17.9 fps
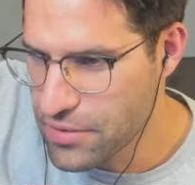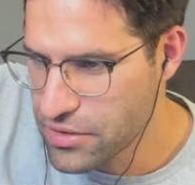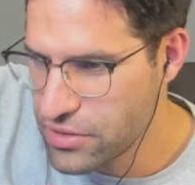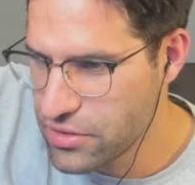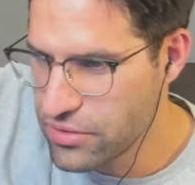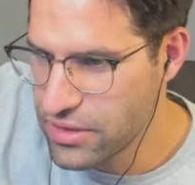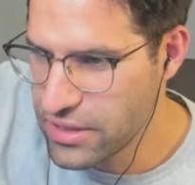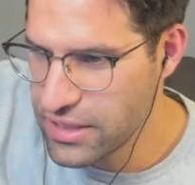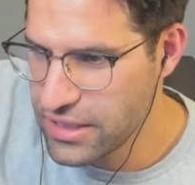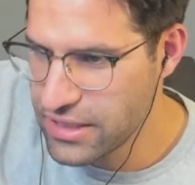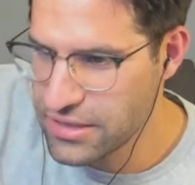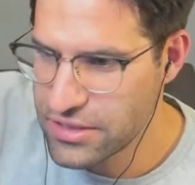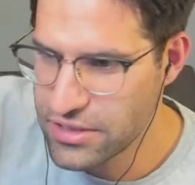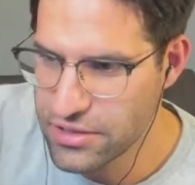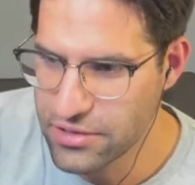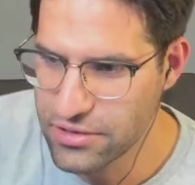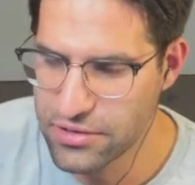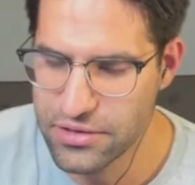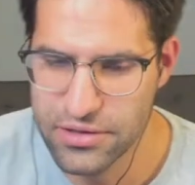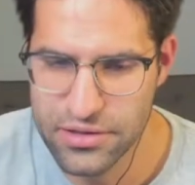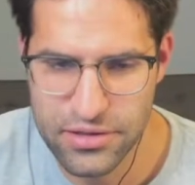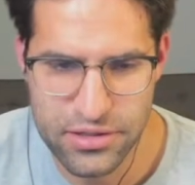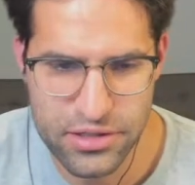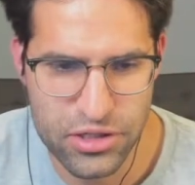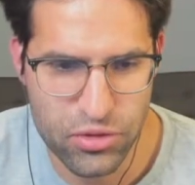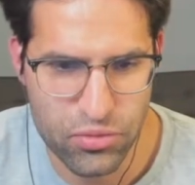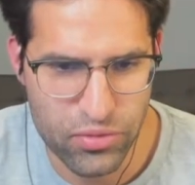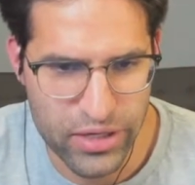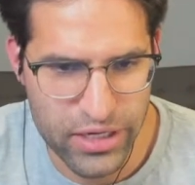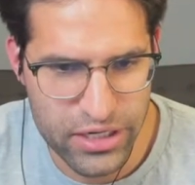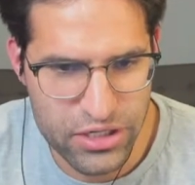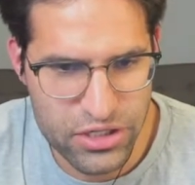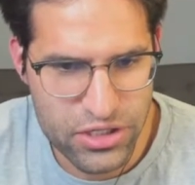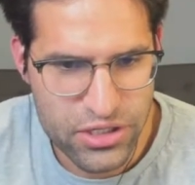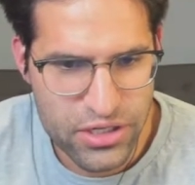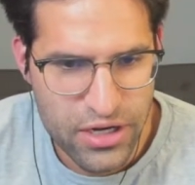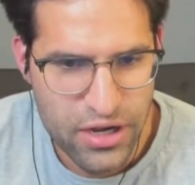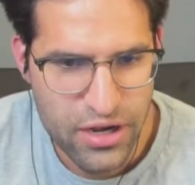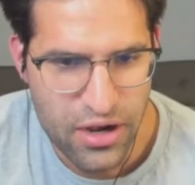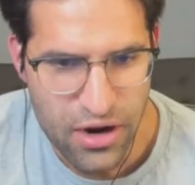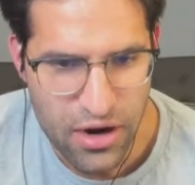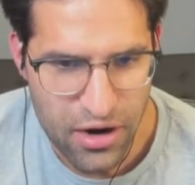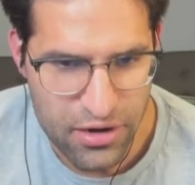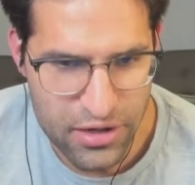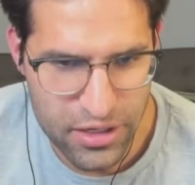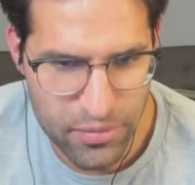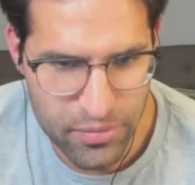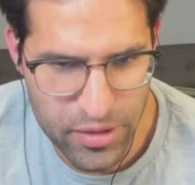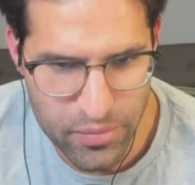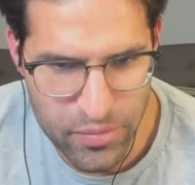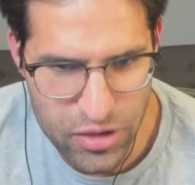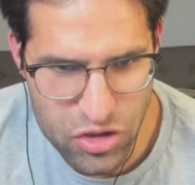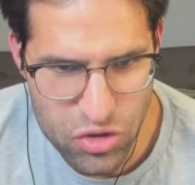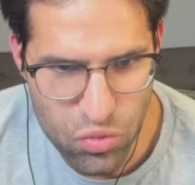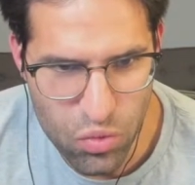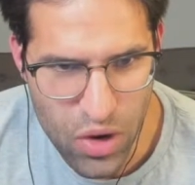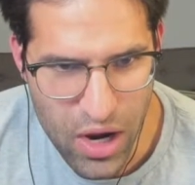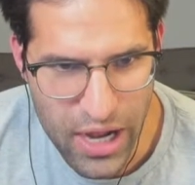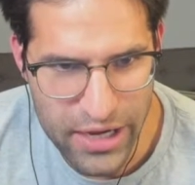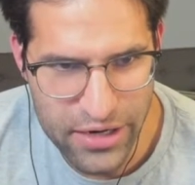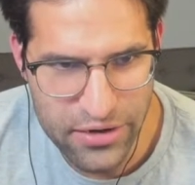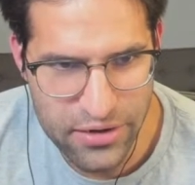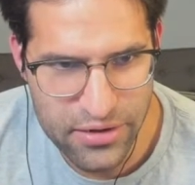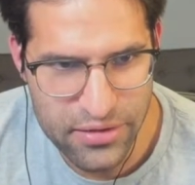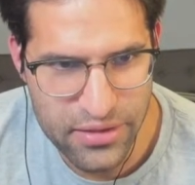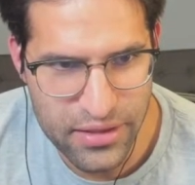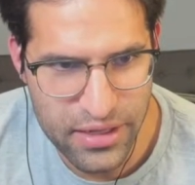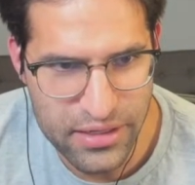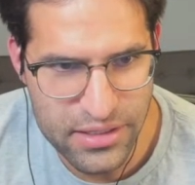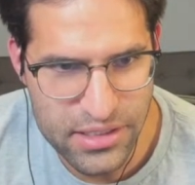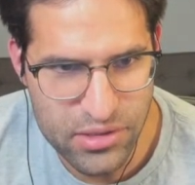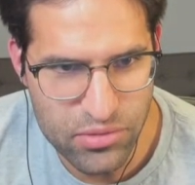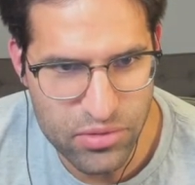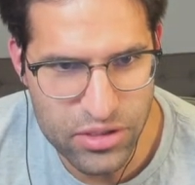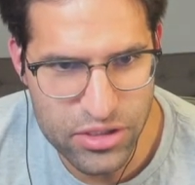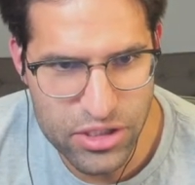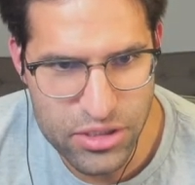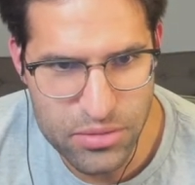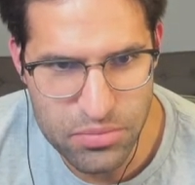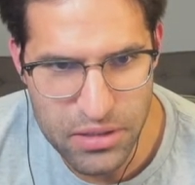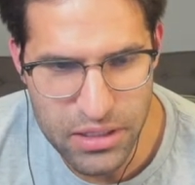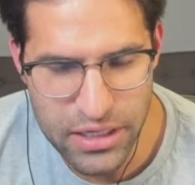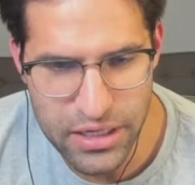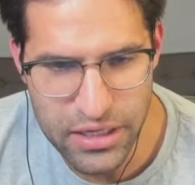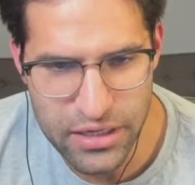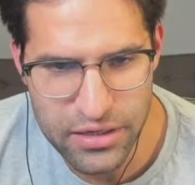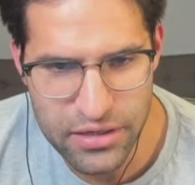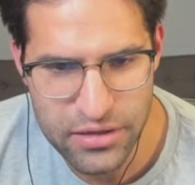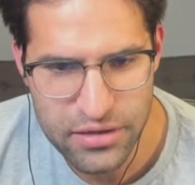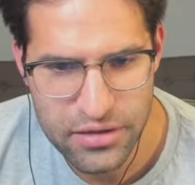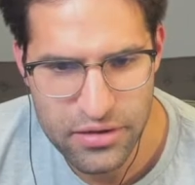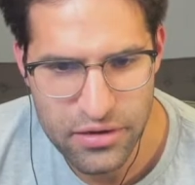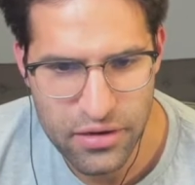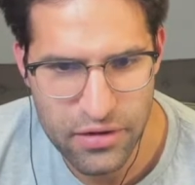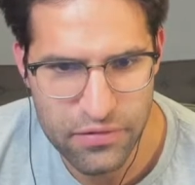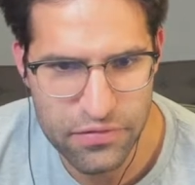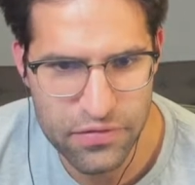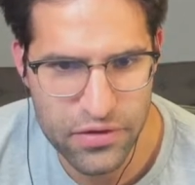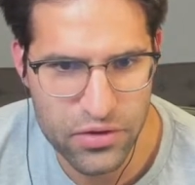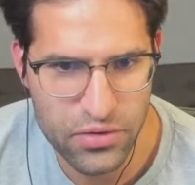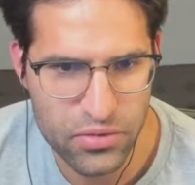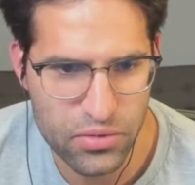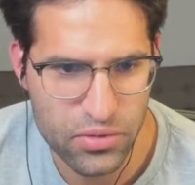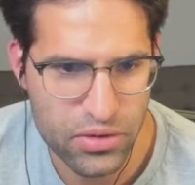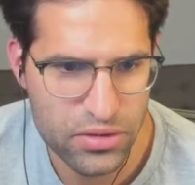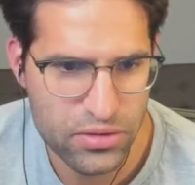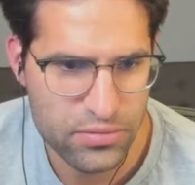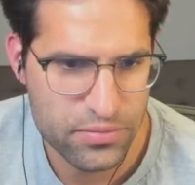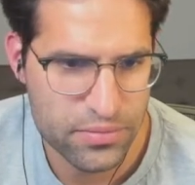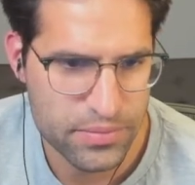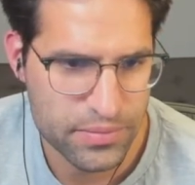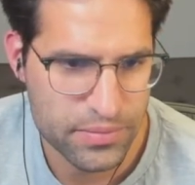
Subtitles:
opportunity to reach are going to be much wider than someone just playing a few